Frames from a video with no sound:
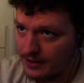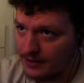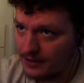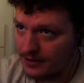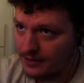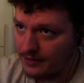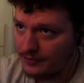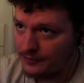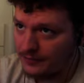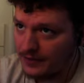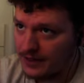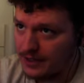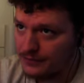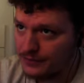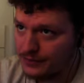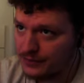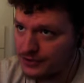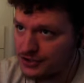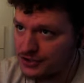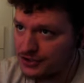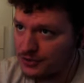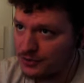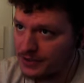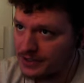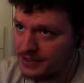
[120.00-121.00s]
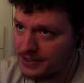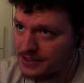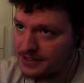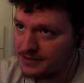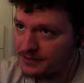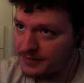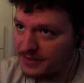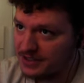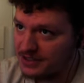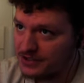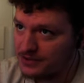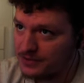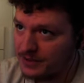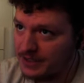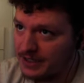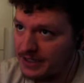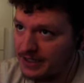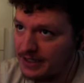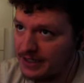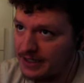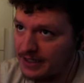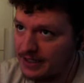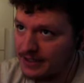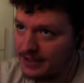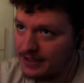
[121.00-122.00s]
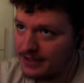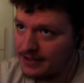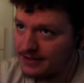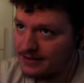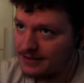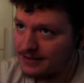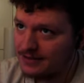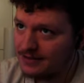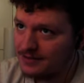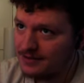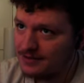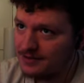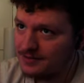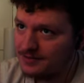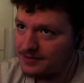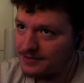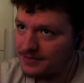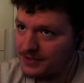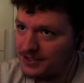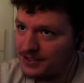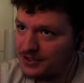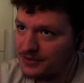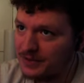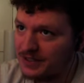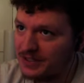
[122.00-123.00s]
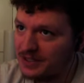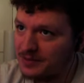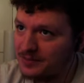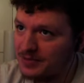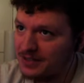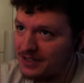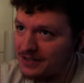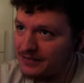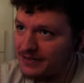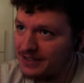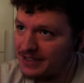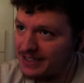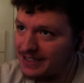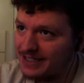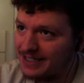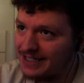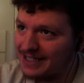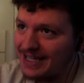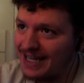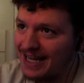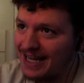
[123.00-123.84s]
a, a favored choice between uh, between the PVE